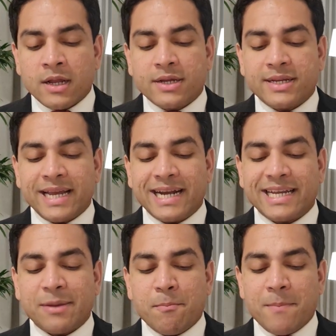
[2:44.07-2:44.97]

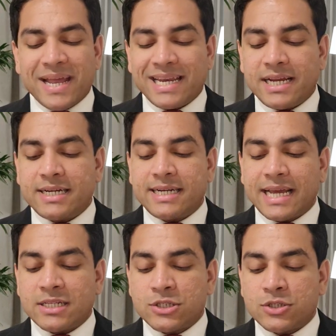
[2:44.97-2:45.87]
creating many
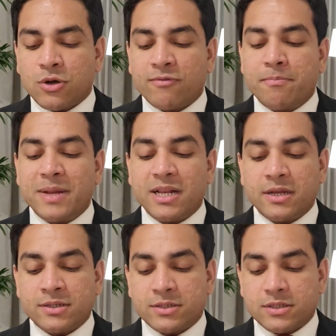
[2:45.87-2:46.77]
tens of
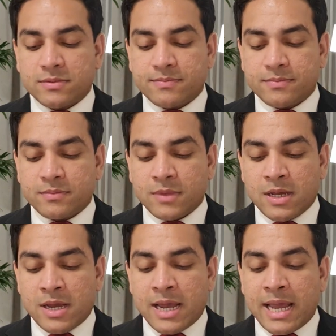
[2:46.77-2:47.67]
billions
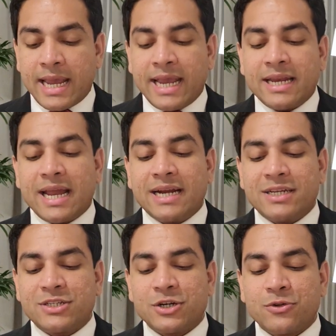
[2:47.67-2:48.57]
in
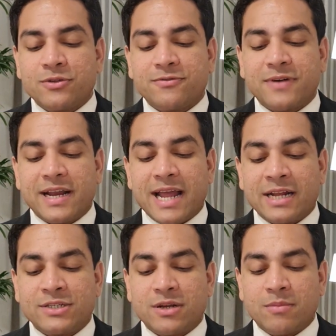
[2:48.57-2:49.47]
addition to the
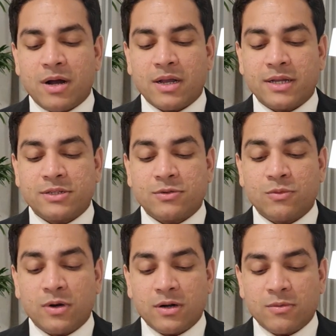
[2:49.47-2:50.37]
financial markets
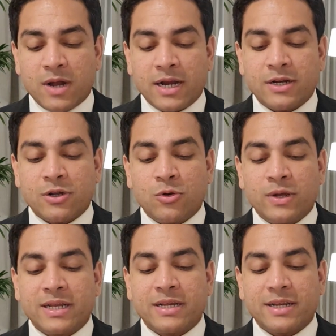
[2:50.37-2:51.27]
worldwide
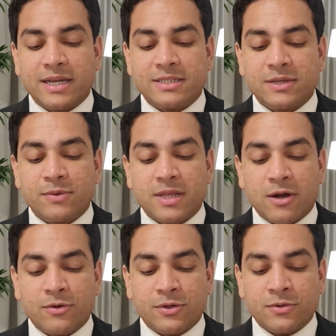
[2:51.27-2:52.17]
going crazy
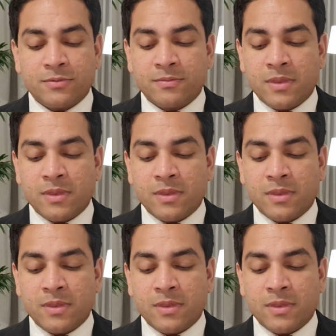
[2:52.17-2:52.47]
without you.